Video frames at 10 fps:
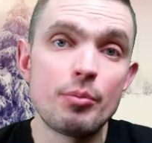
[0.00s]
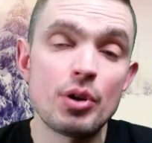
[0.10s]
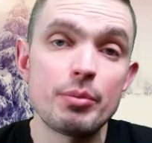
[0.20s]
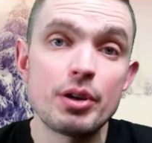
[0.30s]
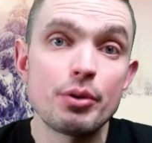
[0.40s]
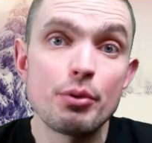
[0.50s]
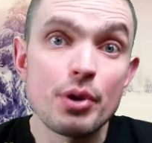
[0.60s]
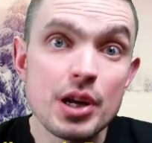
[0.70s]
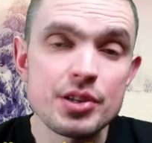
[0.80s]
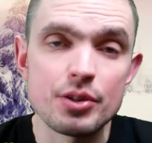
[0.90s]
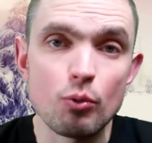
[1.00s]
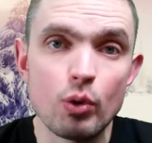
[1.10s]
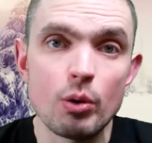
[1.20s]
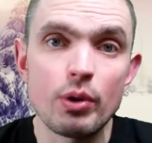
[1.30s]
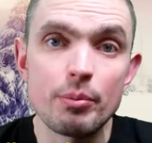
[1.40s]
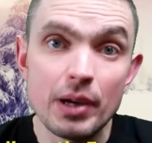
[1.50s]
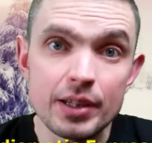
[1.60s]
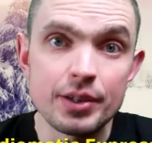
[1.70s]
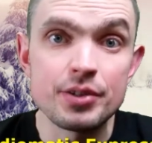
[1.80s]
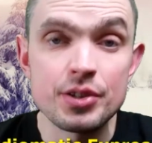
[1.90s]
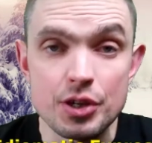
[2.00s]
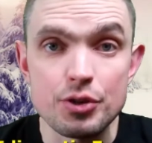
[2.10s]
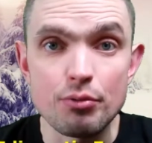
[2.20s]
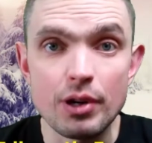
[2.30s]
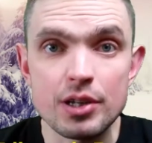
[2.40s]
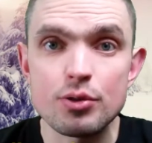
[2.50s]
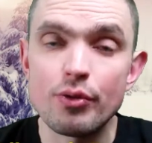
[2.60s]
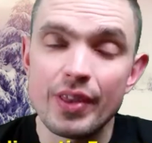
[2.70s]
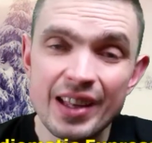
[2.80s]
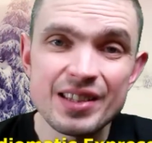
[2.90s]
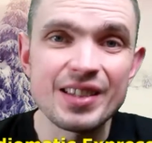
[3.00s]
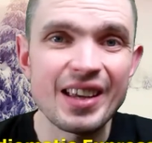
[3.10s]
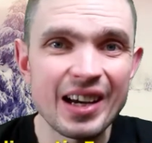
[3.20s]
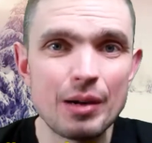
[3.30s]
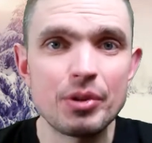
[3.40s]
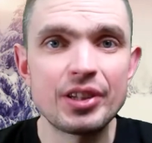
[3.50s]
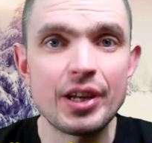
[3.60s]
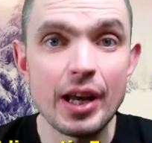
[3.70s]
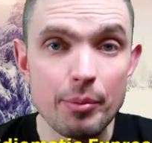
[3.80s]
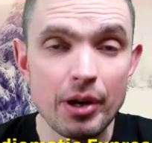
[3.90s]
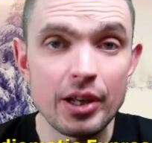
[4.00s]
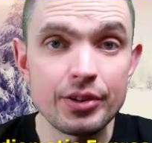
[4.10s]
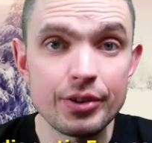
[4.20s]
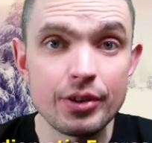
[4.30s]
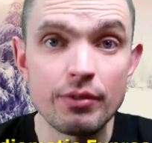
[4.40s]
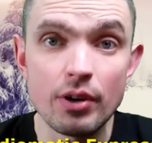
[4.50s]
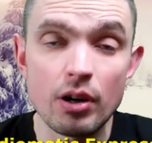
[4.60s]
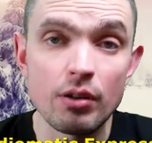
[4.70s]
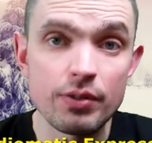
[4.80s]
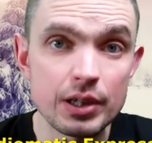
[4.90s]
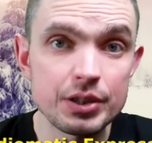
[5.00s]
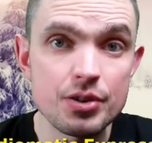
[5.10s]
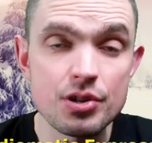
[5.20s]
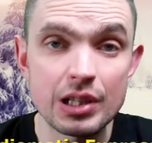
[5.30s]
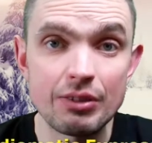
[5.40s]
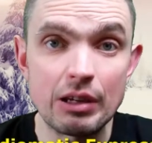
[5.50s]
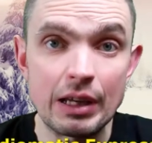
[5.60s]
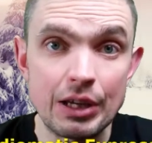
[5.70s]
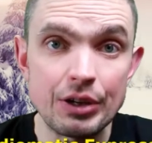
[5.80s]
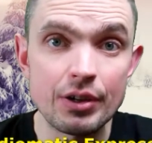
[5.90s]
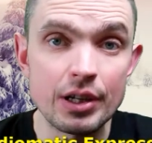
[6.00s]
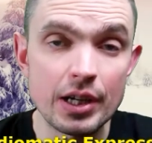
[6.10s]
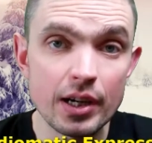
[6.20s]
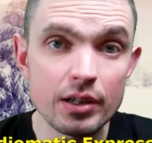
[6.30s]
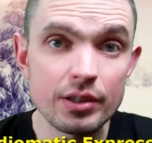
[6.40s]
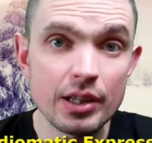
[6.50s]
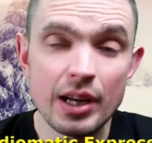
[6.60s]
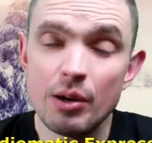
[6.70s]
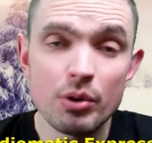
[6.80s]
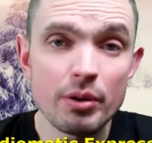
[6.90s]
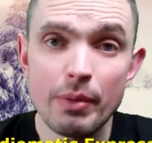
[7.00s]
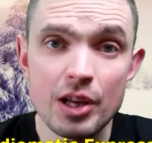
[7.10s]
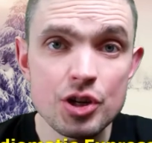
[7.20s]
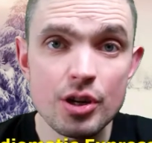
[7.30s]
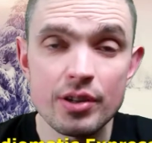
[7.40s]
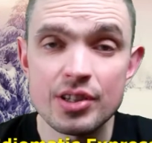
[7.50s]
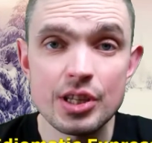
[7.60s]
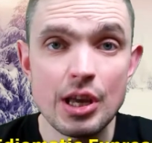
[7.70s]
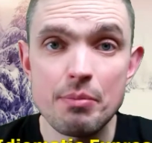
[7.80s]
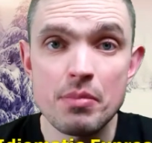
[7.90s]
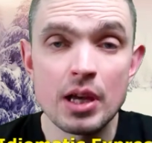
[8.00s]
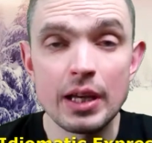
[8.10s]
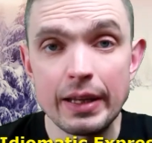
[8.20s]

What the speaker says: reason why we made the decision, right? So that's the common denominator of all foreigners living here in Ireland, and I would imagine the same